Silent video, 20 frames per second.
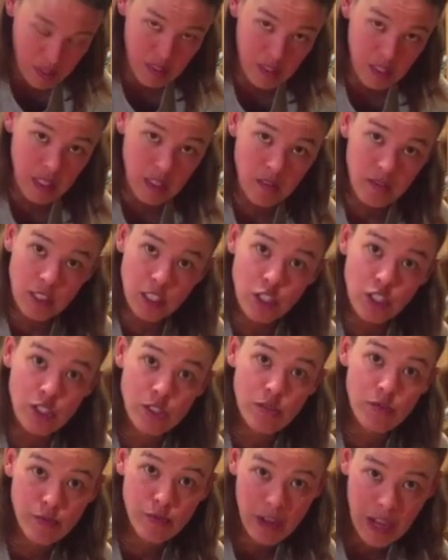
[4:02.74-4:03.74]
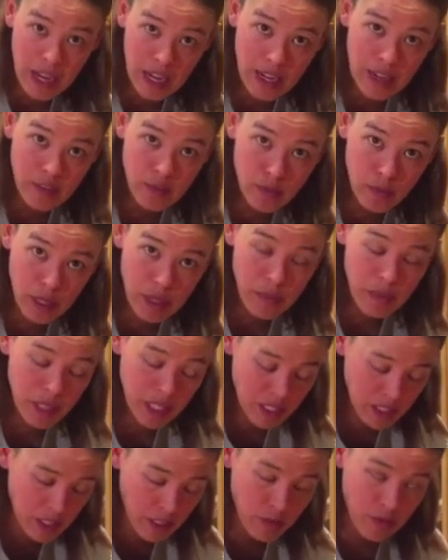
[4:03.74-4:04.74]
Even just 5 might be
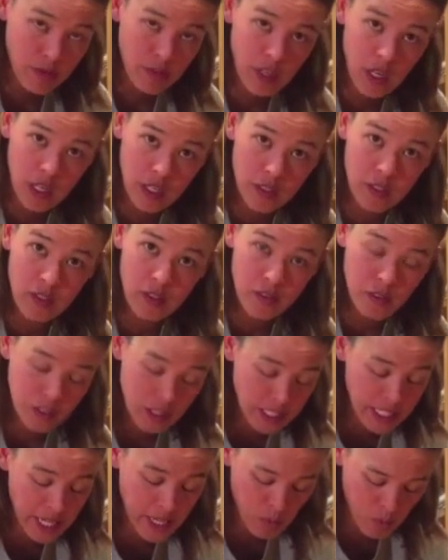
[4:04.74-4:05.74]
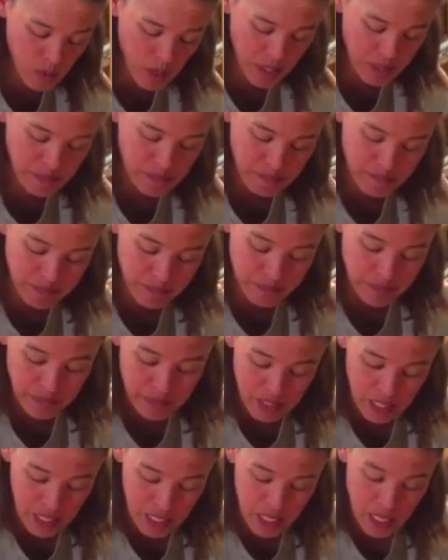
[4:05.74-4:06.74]
enough on the day one.
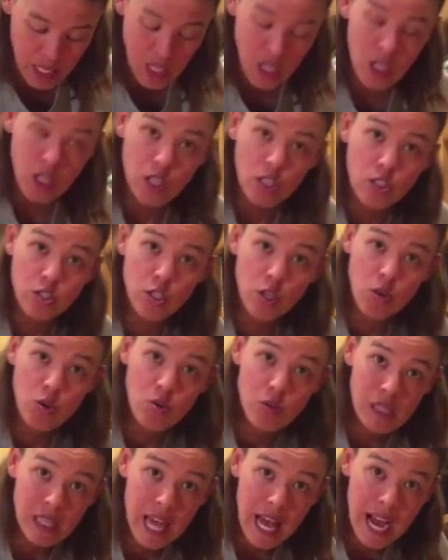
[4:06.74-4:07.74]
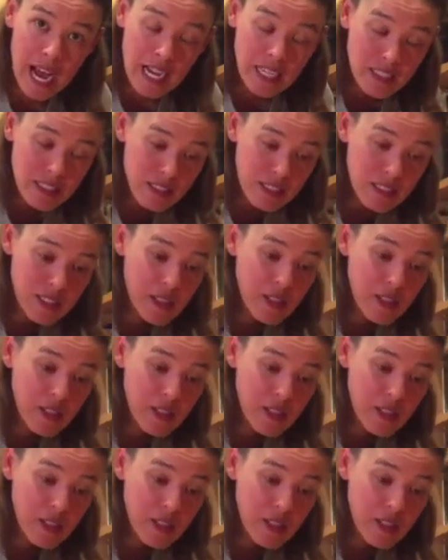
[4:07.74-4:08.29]
So last